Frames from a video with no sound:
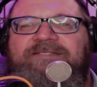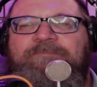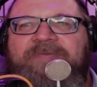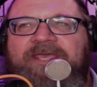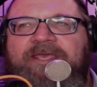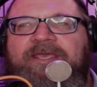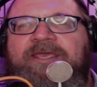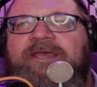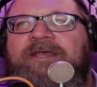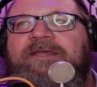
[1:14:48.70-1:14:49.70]
Me,
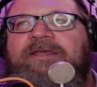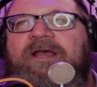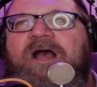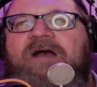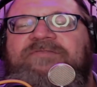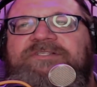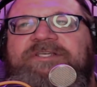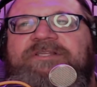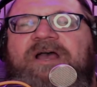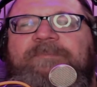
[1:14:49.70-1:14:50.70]
obviously
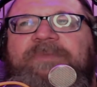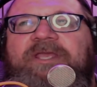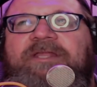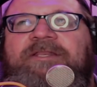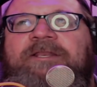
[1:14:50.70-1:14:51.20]
Tom Mead,